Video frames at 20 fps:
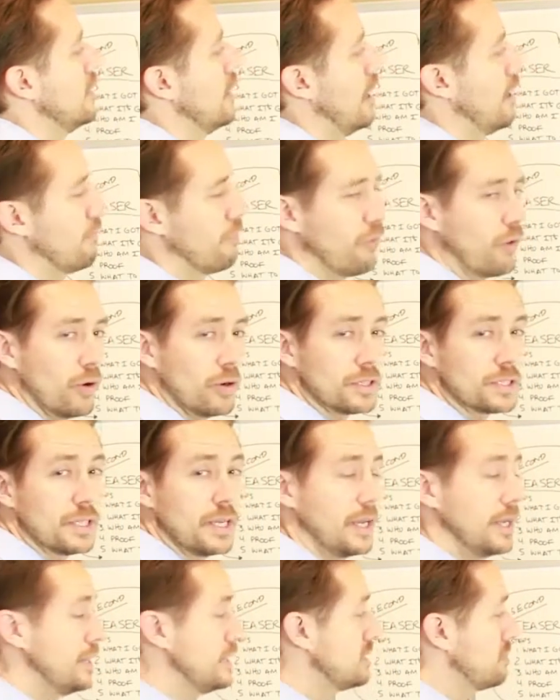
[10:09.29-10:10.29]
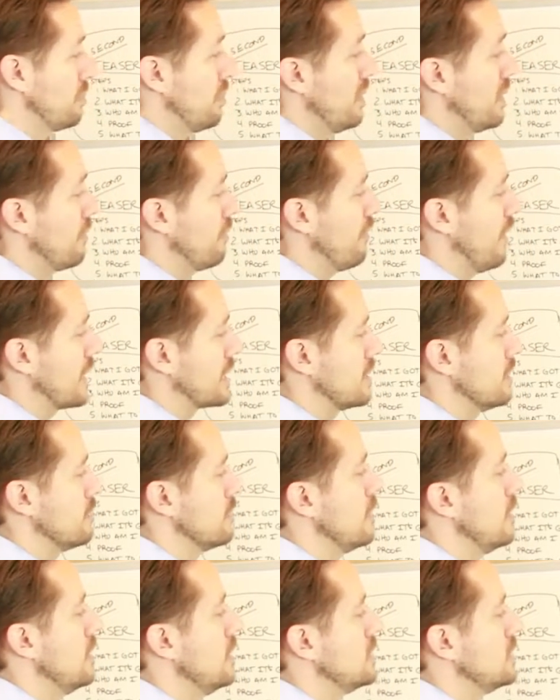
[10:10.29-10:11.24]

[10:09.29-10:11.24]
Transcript: at first, and it's pretty effective.